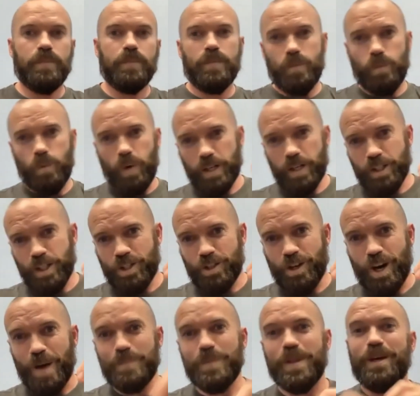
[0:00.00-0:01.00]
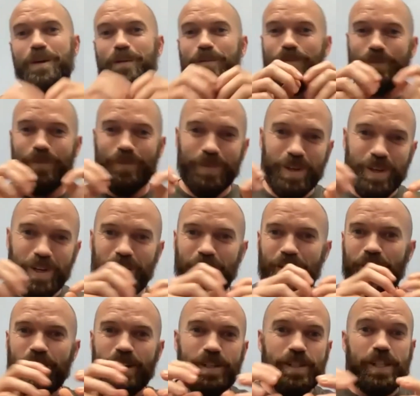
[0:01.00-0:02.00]
where to drop them,
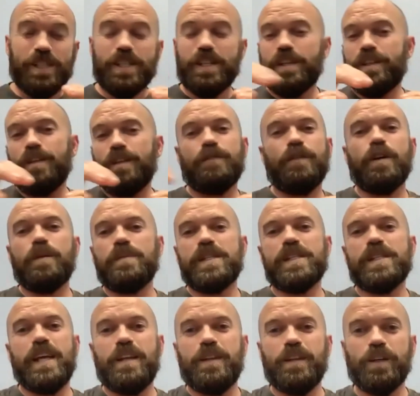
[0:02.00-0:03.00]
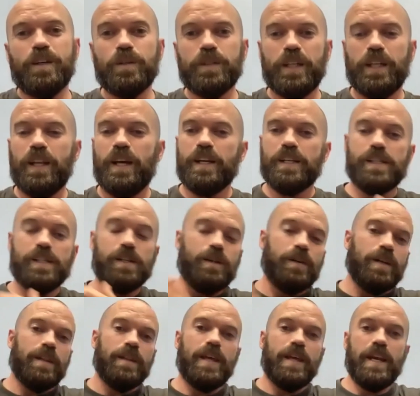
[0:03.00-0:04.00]
such that the farms stay in the Goldilocks
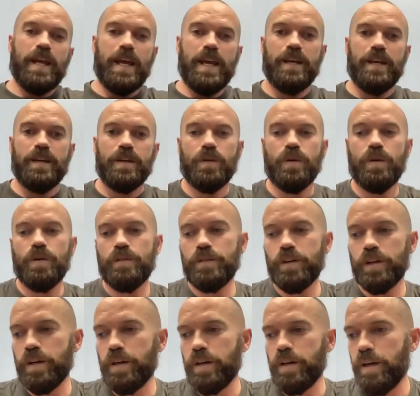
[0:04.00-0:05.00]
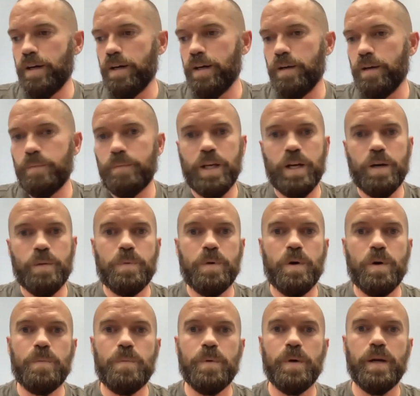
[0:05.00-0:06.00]
zone and then end over an
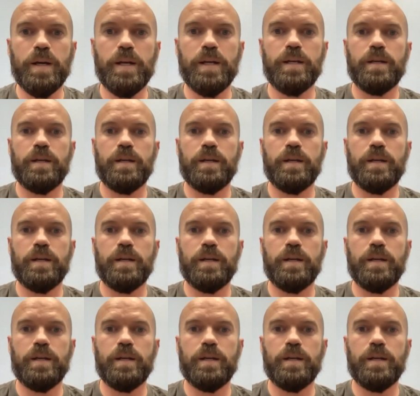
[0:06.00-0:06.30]
appropriate